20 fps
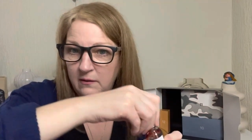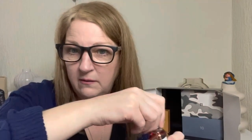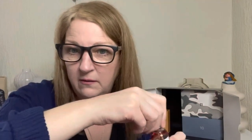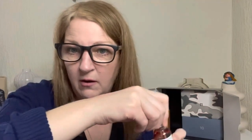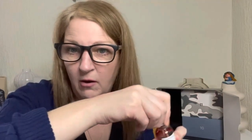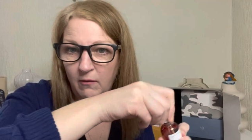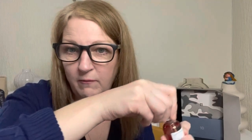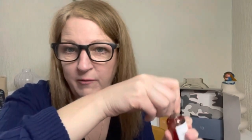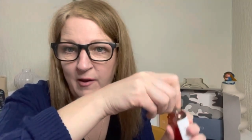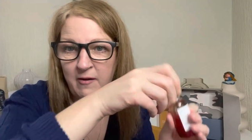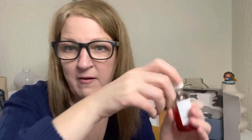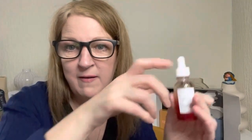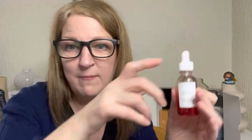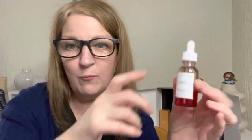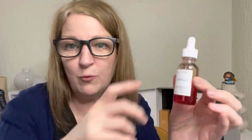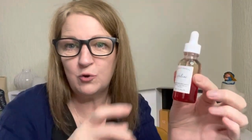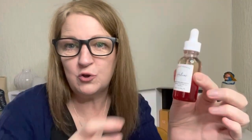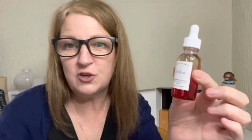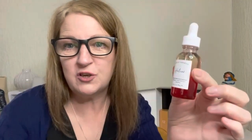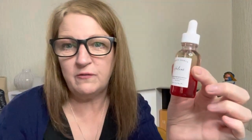Not very
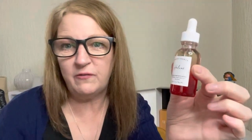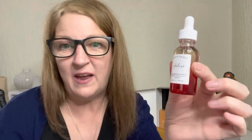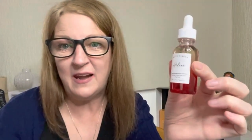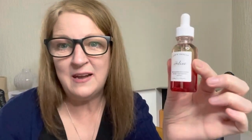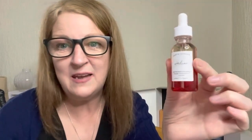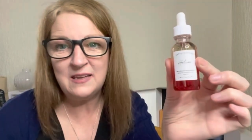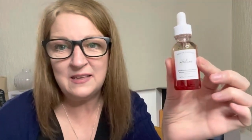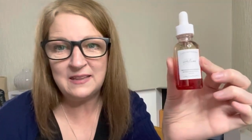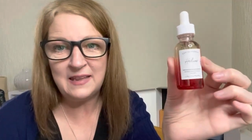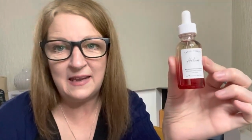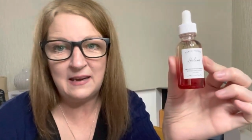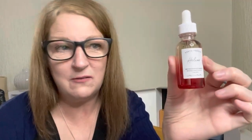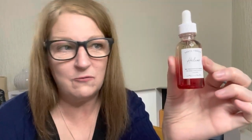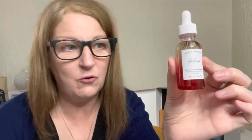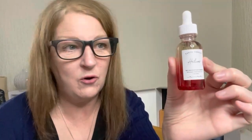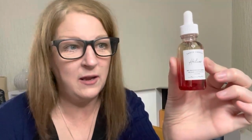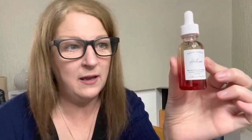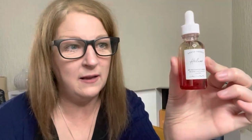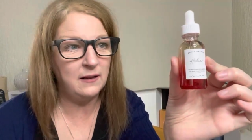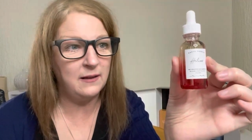much of anything,
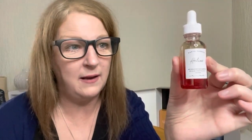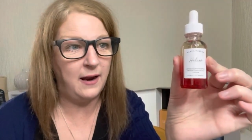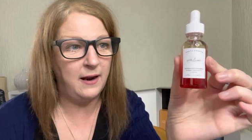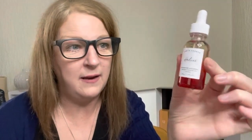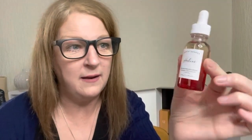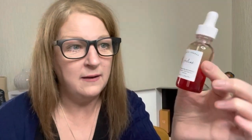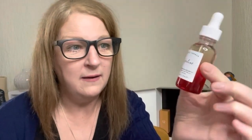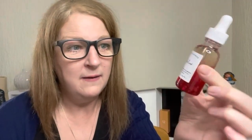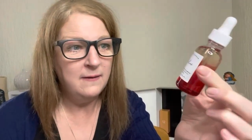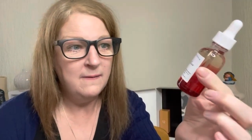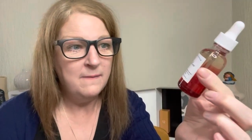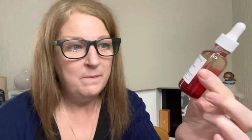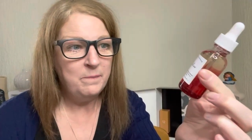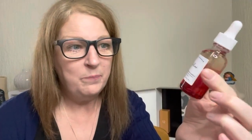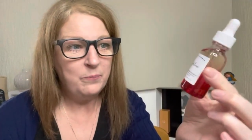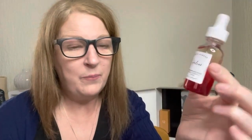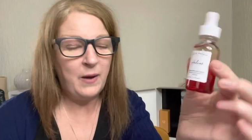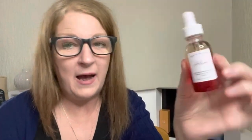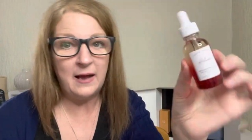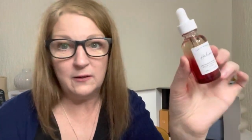really.
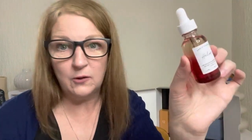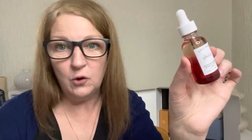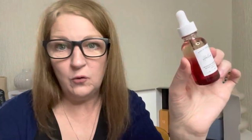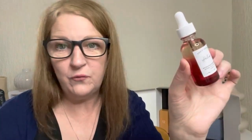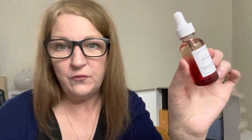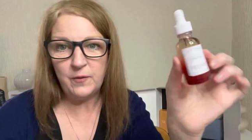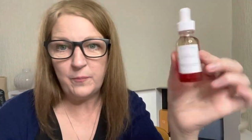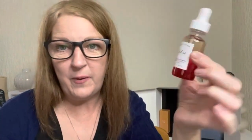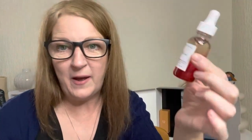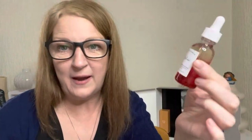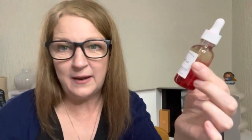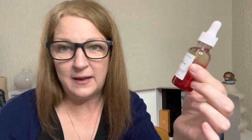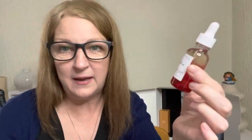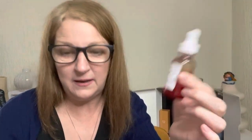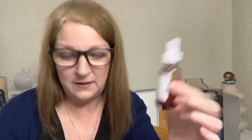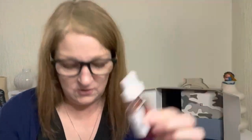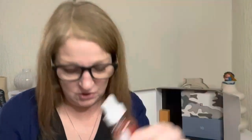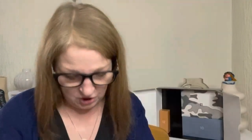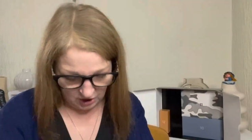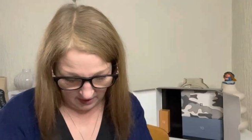But I love the
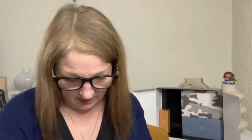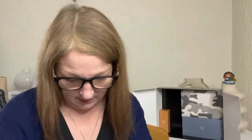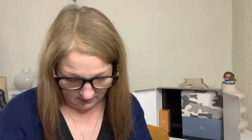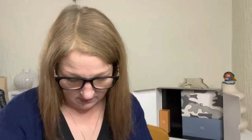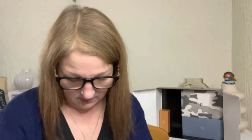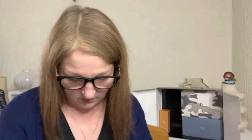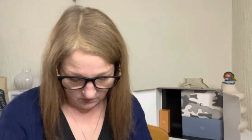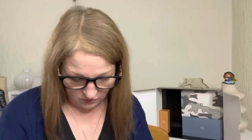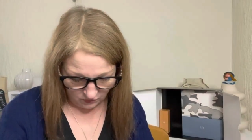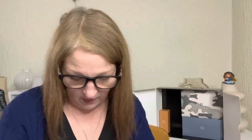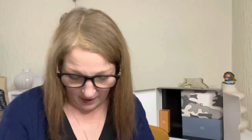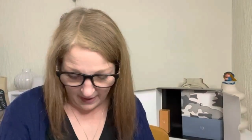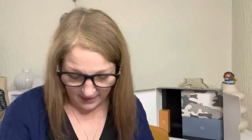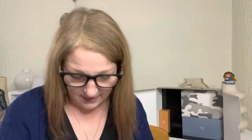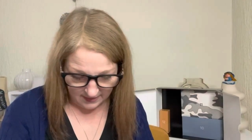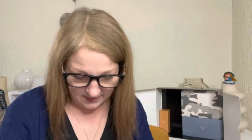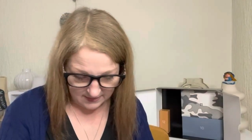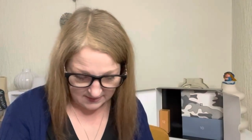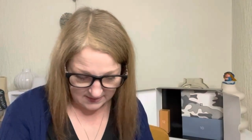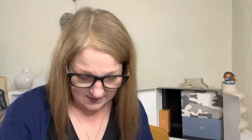packaging.
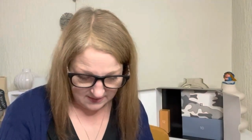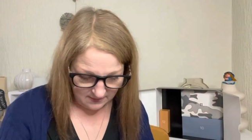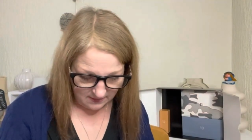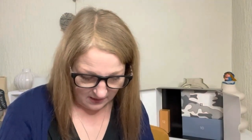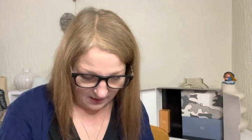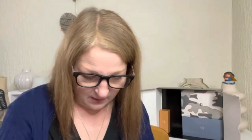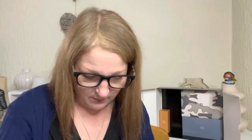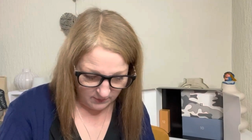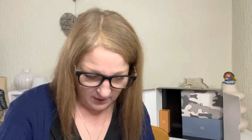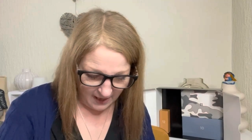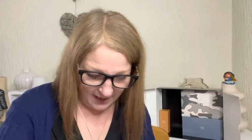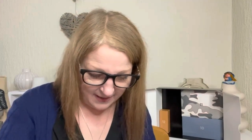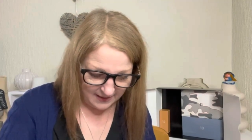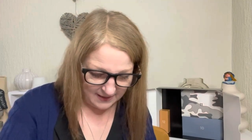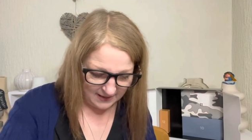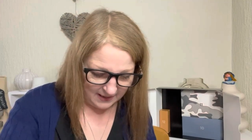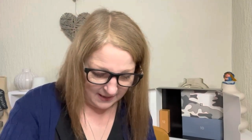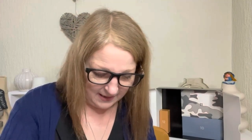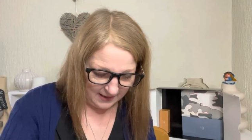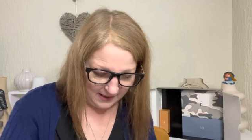Great. I'm
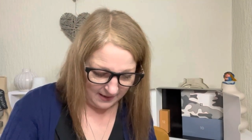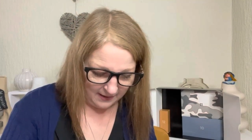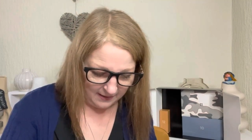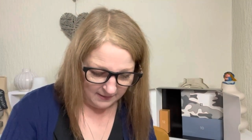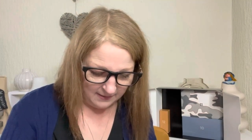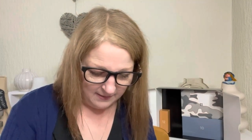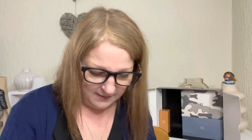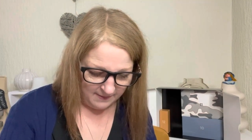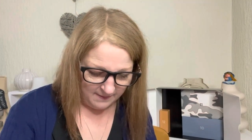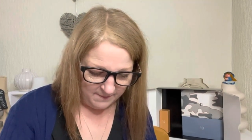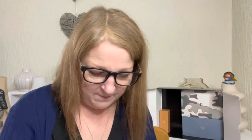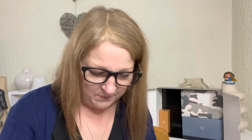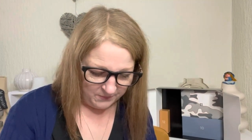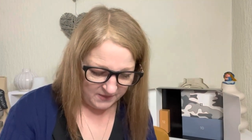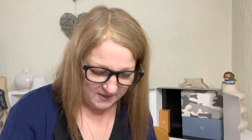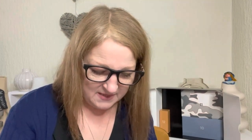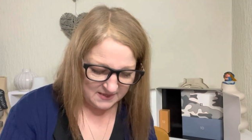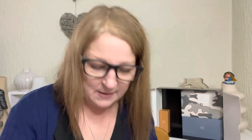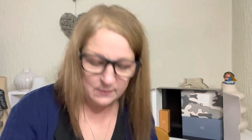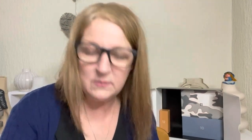liking it.
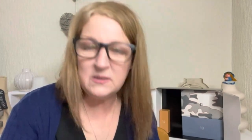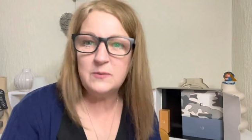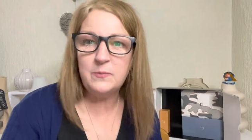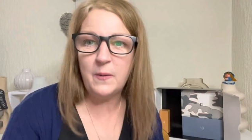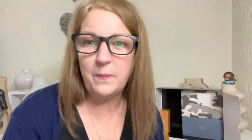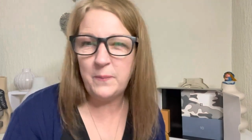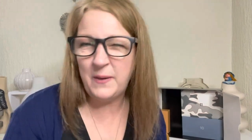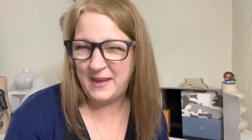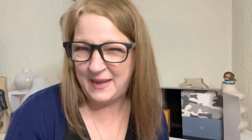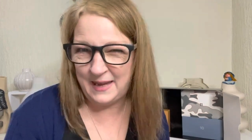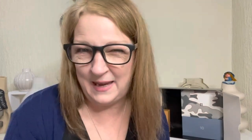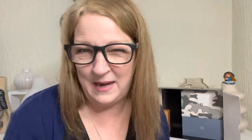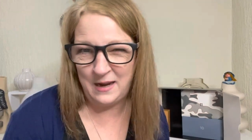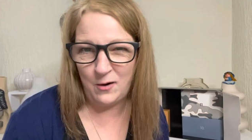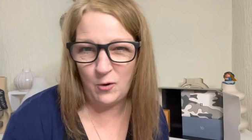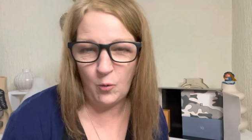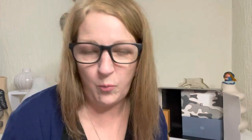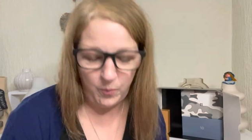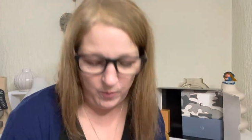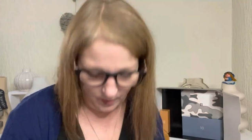They seem to be picking
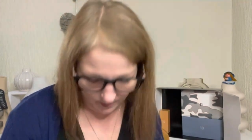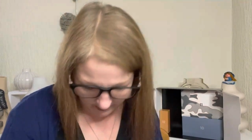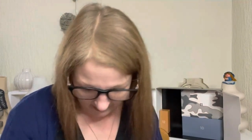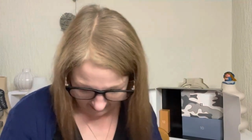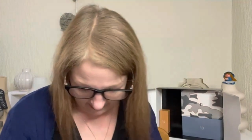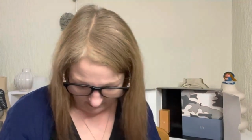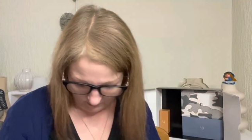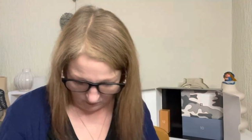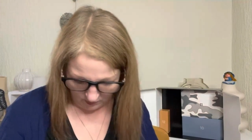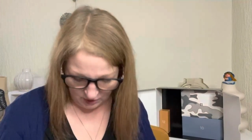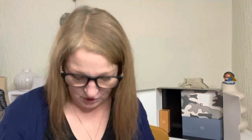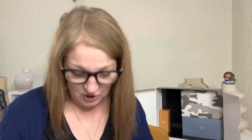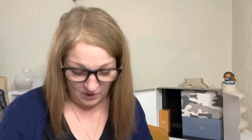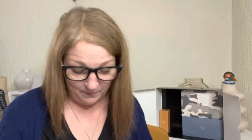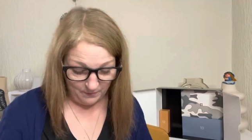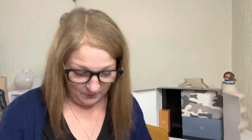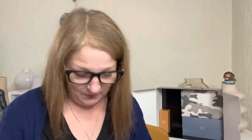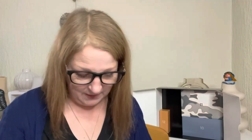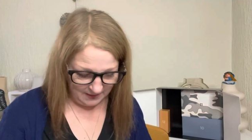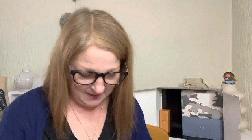it up a bit, which
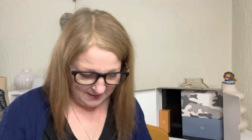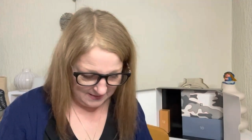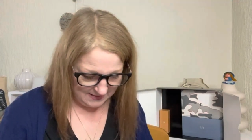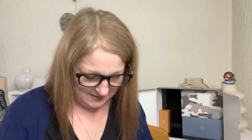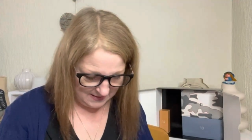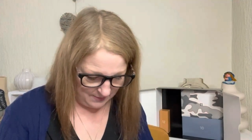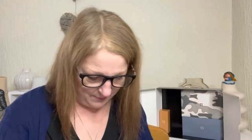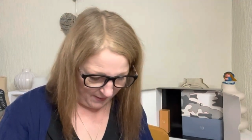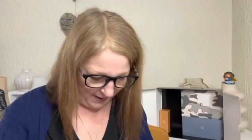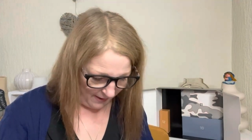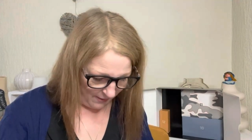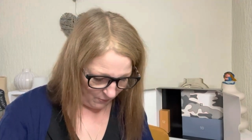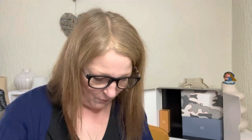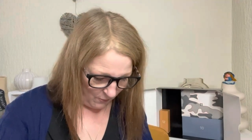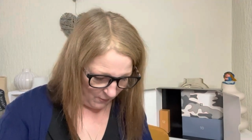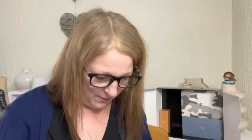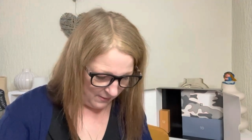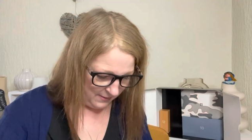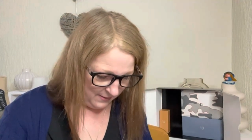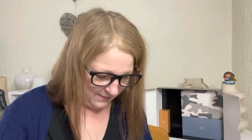I'm pleased
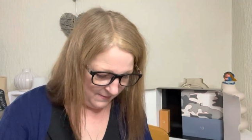about.